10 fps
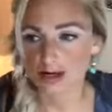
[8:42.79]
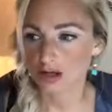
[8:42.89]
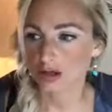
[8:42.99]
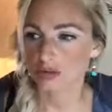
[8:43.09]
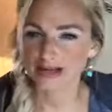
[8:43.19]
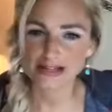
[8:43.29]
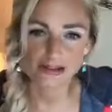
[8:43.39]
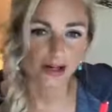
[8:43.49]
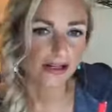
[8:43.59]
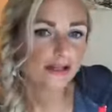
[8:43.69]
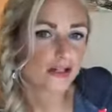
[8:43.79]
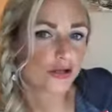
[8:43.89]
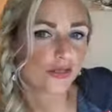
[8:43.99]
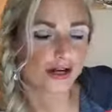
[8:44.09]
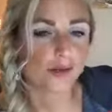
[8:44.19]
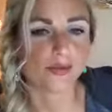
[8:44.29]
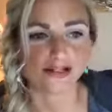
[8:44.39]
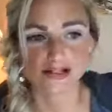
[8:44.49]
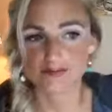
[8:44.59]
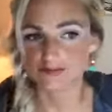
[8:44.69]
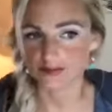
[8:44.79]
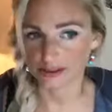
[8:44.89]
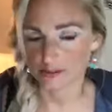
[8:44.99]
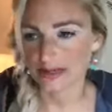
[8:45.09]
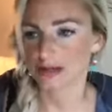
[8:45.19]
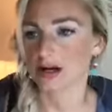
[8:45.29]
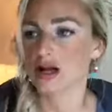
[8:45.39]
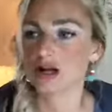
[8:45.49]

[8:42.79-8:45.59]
Going and talking to your therapist, feeling better.